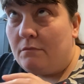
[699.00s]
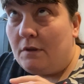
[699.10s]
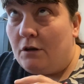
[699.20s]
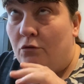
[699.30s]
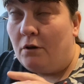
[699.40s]

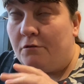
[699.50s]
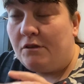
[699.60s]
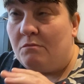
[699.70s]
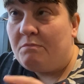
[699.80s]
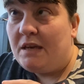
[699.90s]

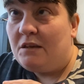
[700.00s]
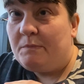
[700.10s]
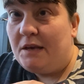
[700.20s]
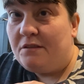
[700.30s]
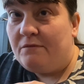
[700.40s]
crotchet beat
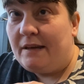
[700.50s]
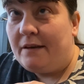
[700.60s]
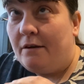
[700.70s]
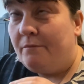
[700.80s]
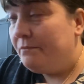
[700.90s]
piece of
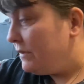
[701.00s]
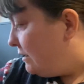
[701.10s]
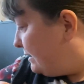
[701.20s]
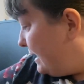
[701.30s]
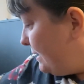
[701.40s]
Lego.
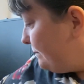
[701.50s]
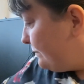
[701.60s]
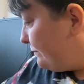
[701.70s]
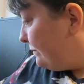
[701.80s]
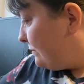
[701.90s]
Okay.
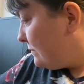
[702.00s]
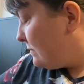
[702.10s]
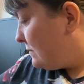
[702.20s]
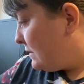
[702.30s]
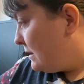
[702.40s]

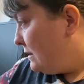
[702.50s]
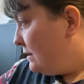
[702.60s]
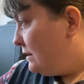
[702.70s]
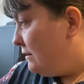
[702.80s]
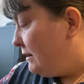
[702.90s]

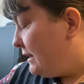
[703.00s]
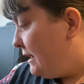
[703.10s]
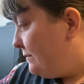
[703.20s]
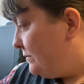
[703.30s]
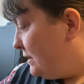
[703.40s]

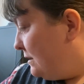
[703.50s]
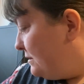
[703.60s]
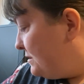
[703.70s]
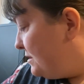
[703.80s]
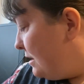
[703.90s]
Okay.
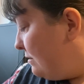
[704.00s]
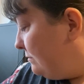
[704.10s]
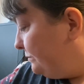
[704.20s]
So